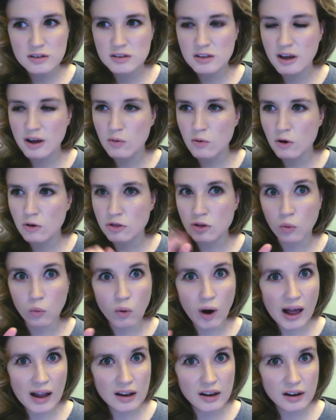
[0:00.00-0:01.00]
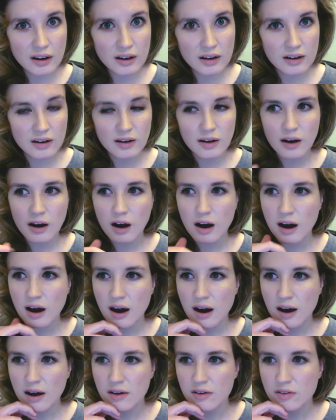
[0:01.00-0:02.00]
They wrote The Relic.
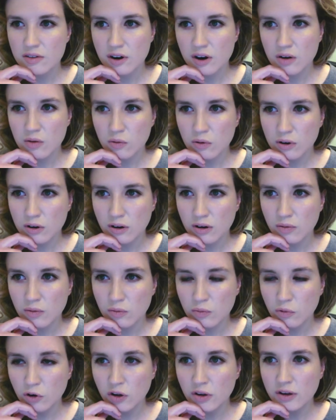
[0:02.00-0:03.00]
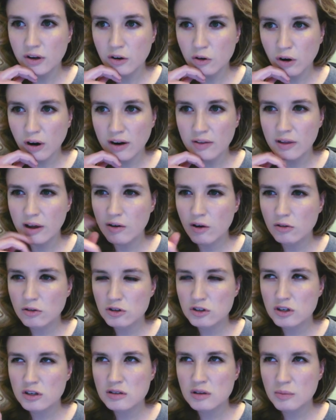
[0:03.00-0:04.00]
They're really incredible. And they also
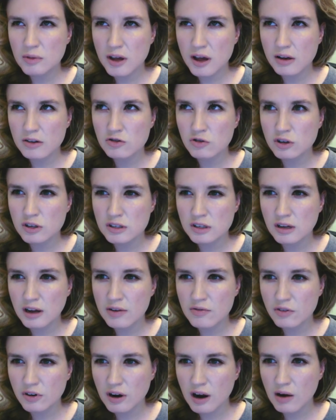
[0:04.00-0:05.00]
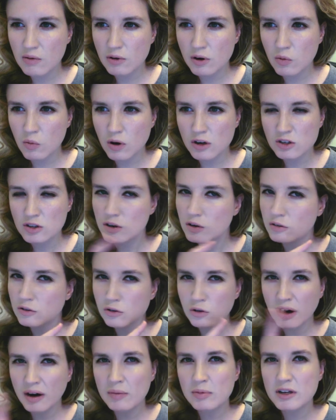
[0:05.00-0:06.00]
did something else recently. I forgot what it was. They're
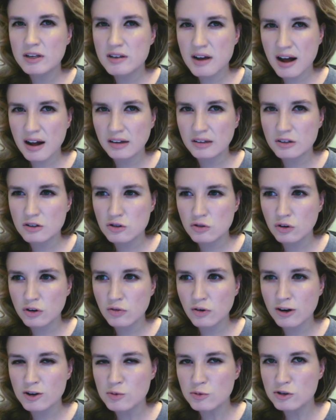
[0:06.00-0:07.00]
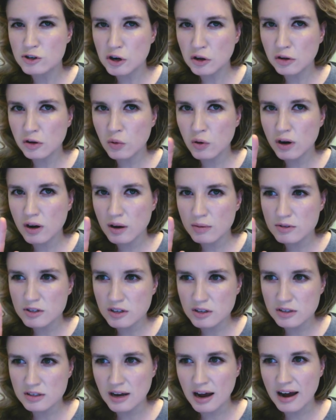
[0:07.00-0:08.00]
incredibly talented screenwriters, particularly when it comes to
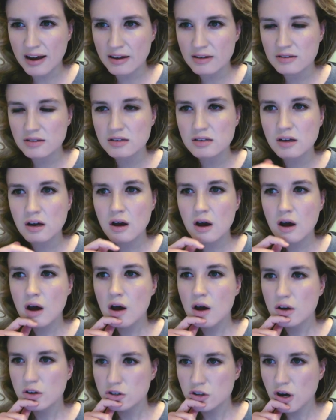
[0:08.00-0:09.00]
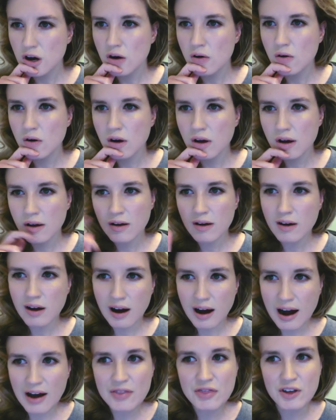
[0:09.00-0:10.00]
science. So
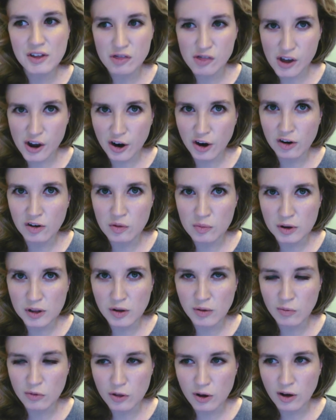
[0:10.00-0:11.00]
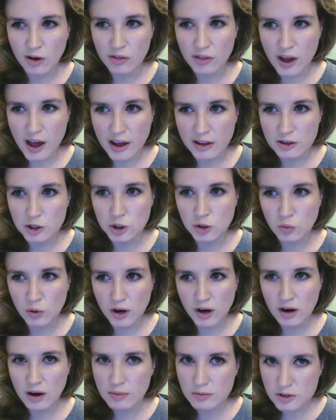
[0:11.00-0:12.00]
I think they're going to be the engine when
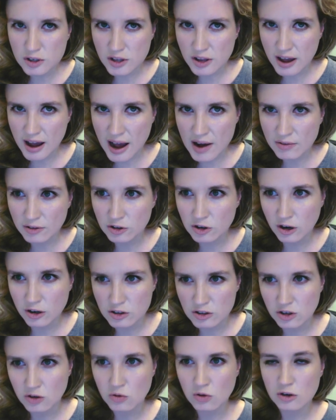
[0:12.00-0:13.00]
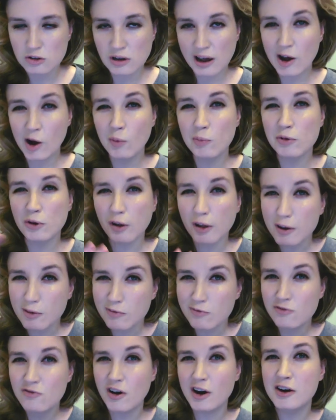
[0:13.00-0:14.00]
it comes to the Avatar sequels. I hope they're
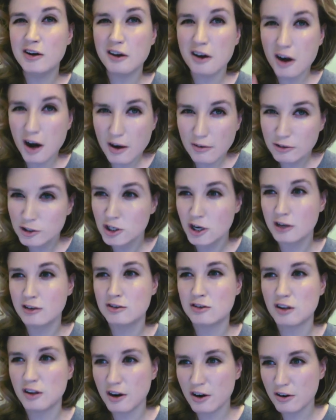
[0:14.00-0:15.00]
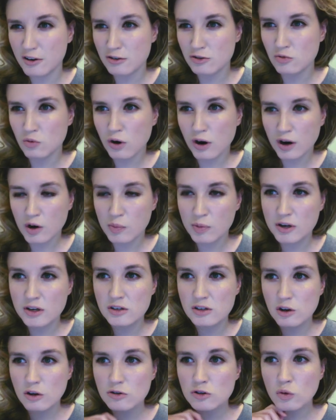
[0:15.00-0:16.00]
like fending off Shane Salerno's work, because
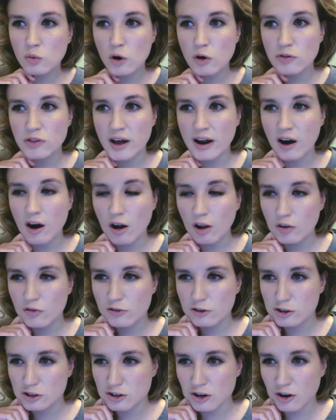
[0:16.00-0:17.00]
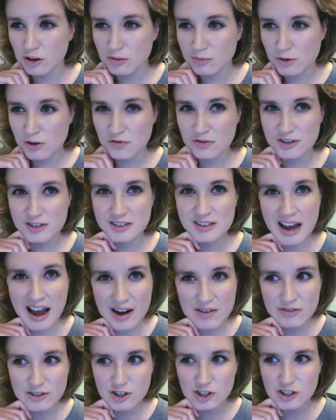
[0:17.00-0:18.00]
he also wrote that Oliver Stone movie
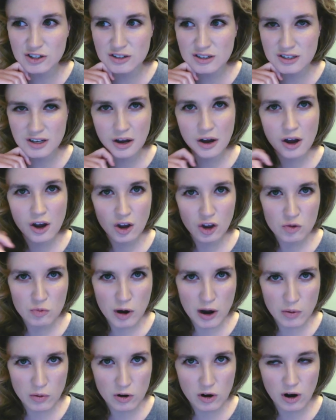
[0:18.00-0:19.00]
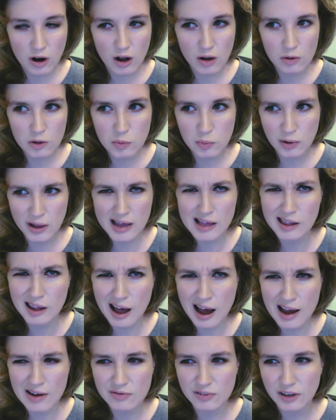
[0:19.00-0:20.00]
Savages, you might recall, with Blake
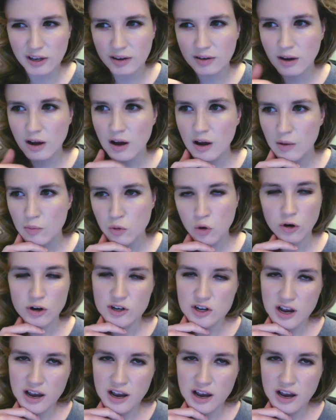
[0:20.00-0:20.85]
Lively, oh